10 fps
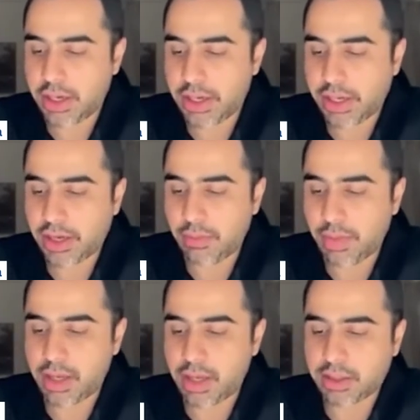It can
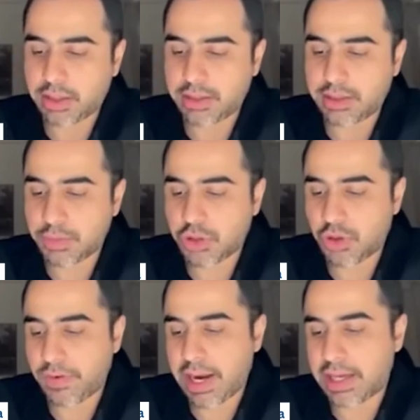be consumption
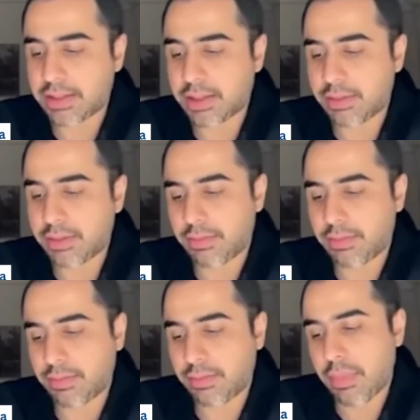of acid,
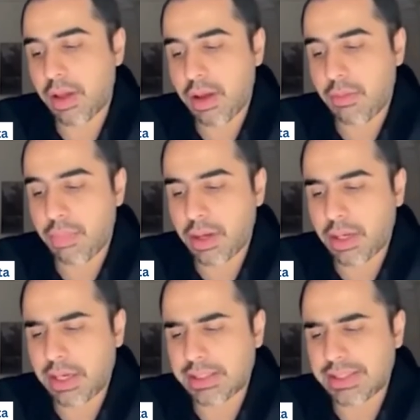but
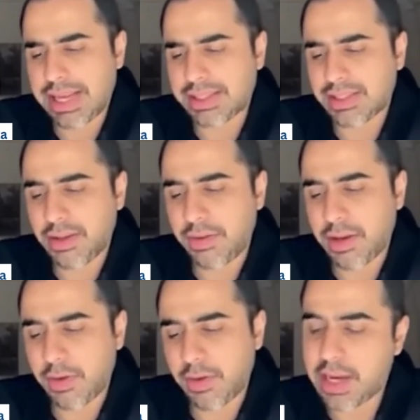it is less
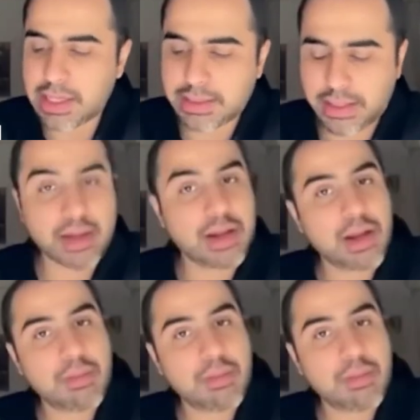severe with acid.